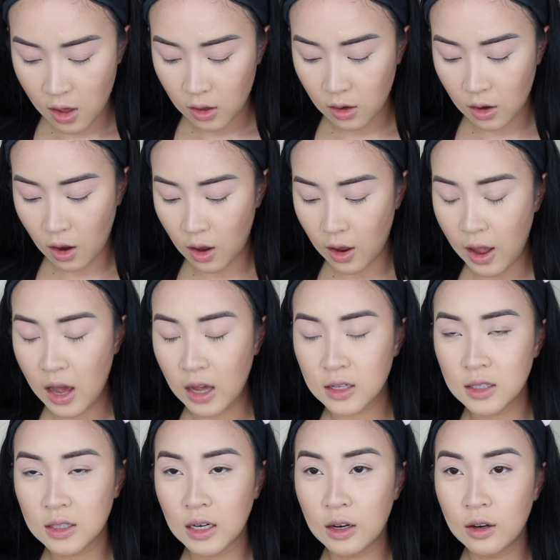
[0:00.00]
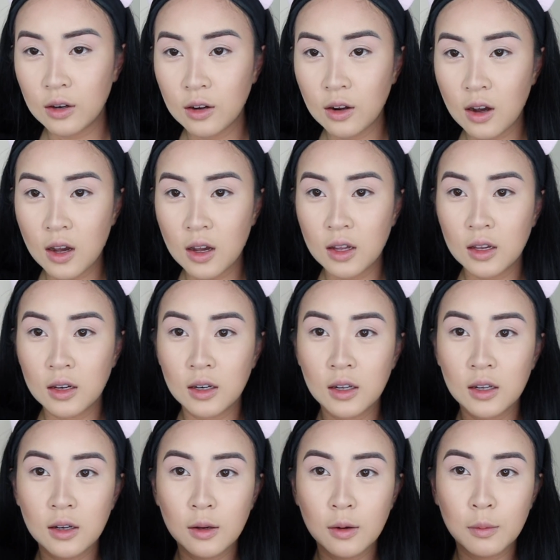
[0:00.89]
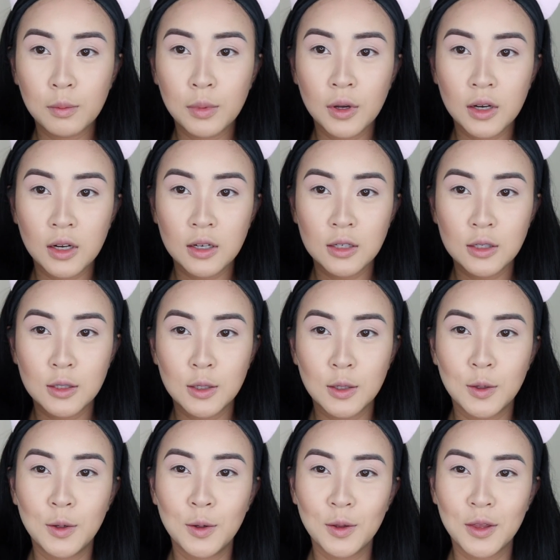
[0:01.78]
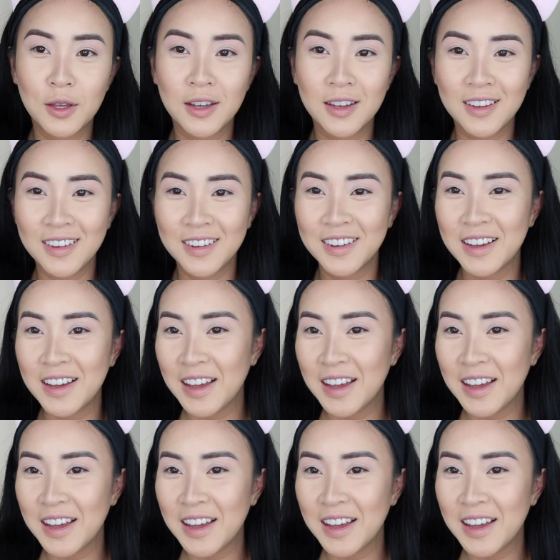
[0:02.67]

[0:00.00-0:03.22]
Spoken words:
got assed out and got put into the